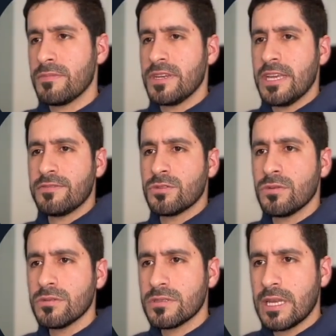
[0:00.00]
the
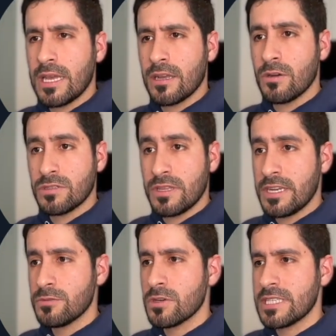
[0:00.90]
DevTools and go to the
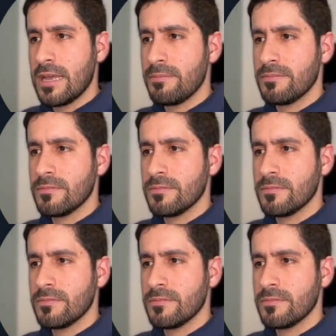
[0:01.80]
Network tab.